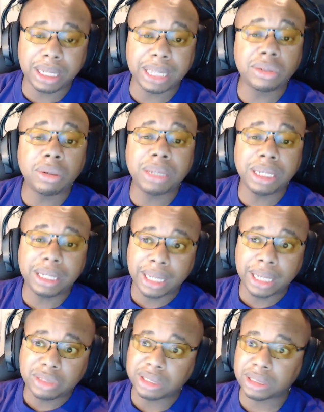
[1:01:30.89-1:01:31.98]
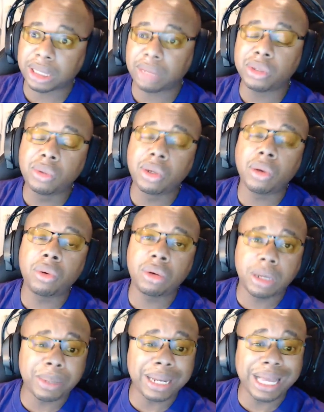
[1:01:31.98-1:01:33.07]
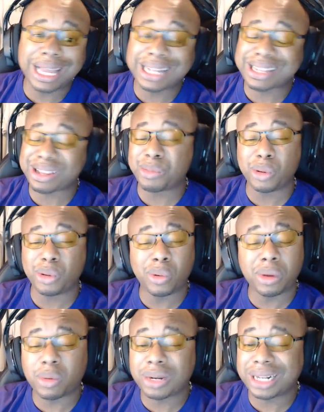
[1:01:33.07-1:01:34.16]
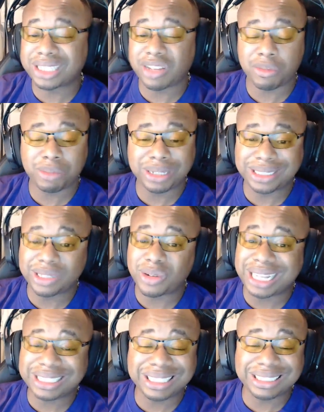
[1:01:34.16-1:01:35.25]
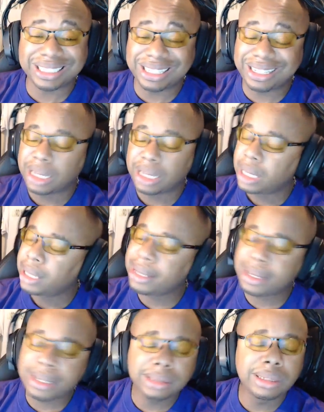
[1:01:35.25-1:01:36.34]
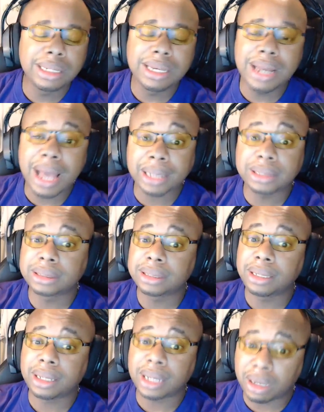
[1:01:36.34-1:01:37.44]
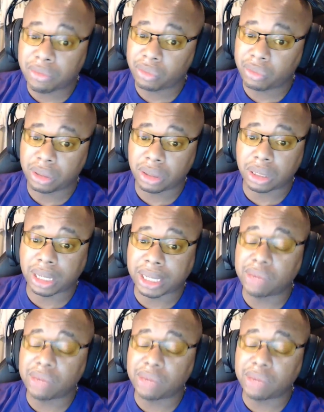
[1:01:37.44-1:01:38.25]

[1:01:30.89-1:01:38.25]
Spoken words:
That's going to be a game changer. Like when you load up an Anthem, you load up all that stuff on PC on SSD, it is next level, y'all. Like it